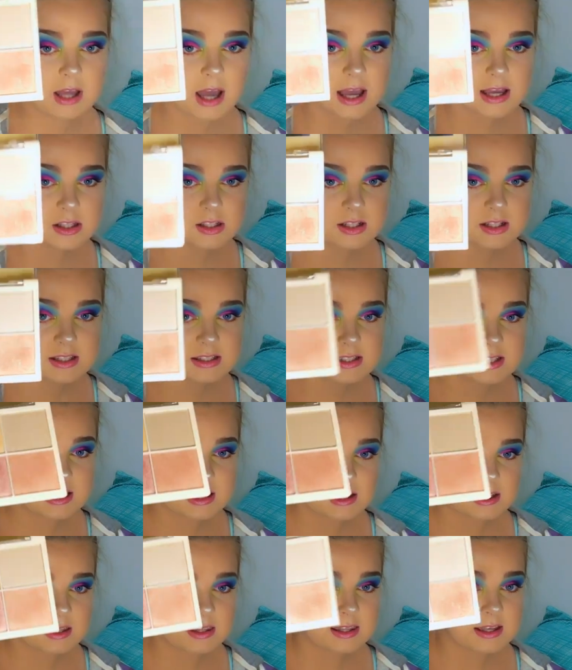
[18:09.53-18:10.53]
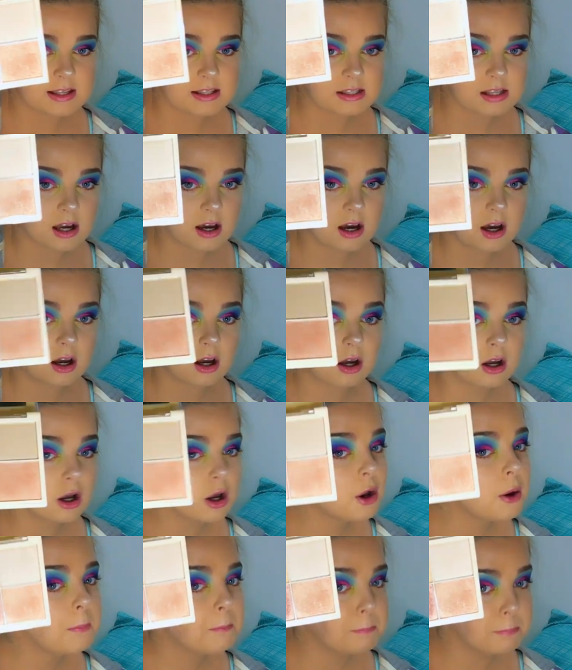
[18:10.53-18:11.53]
As you can see, these are
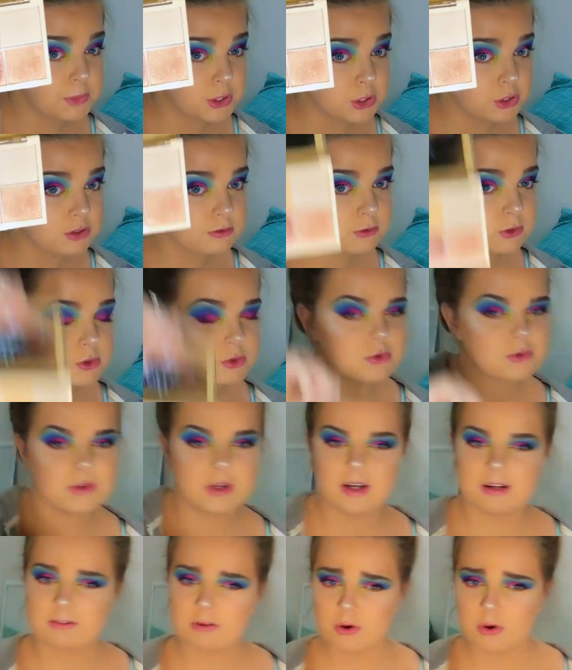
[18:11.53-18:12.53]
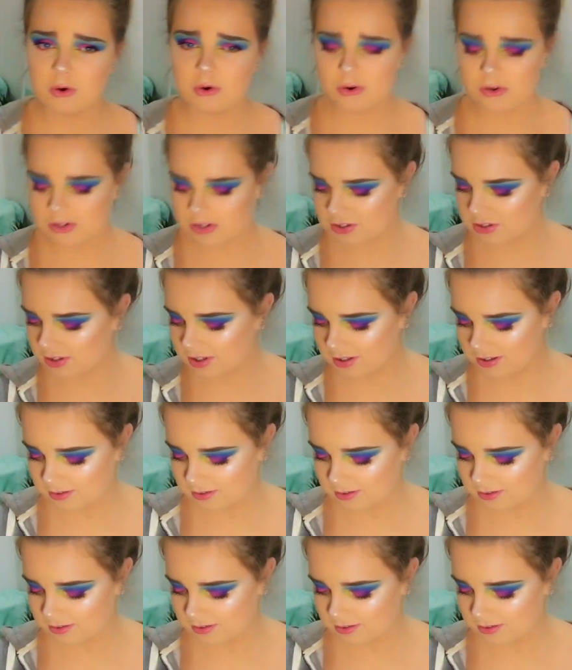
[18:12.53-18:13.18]
beautiful, and of course